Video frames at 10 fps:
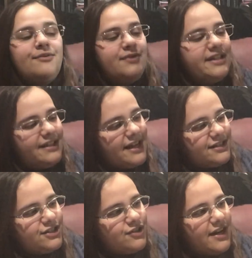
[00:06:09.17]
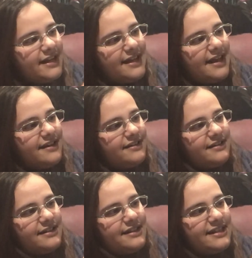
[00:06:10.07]
really like to try and get
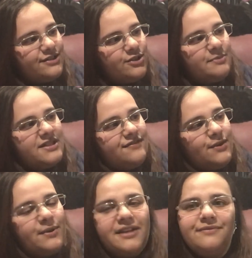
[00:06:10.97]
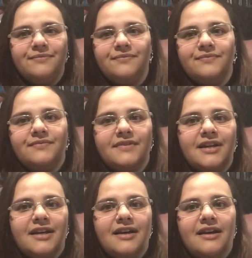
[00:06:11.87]
these two bits filled in,
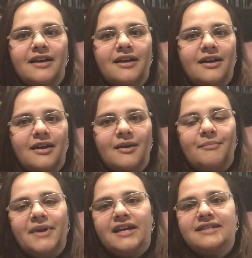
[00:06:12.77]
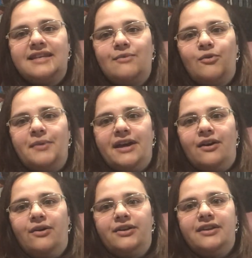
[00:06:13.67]
because then we'll be
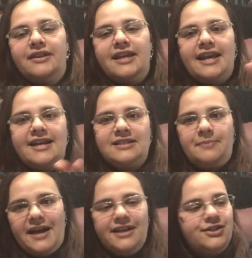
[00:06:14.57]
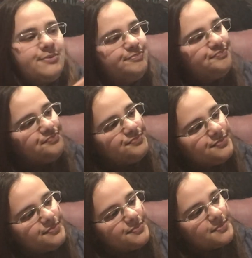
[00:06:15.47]
on the next page.
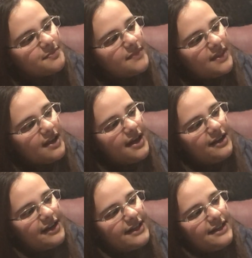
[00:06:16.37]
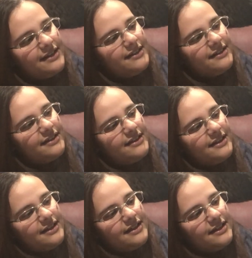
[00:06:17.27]
And
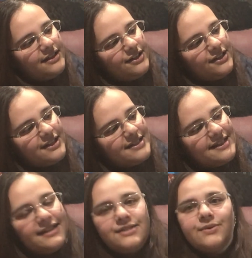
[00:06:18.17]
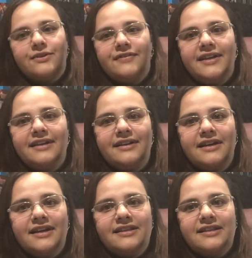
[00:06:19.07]
you can see sort of here
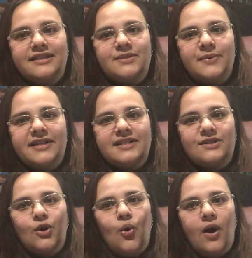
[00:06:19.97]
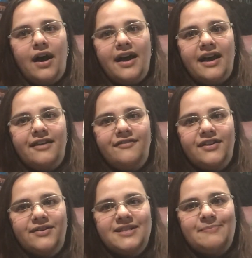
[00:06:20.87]
that this wing doesn't quite fit
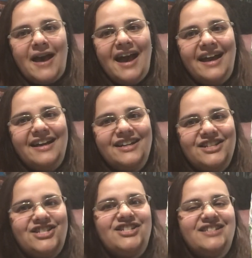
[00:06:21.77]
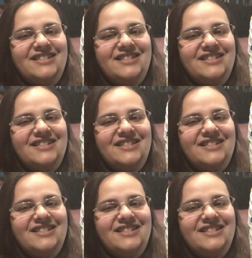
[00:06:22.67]
on this page.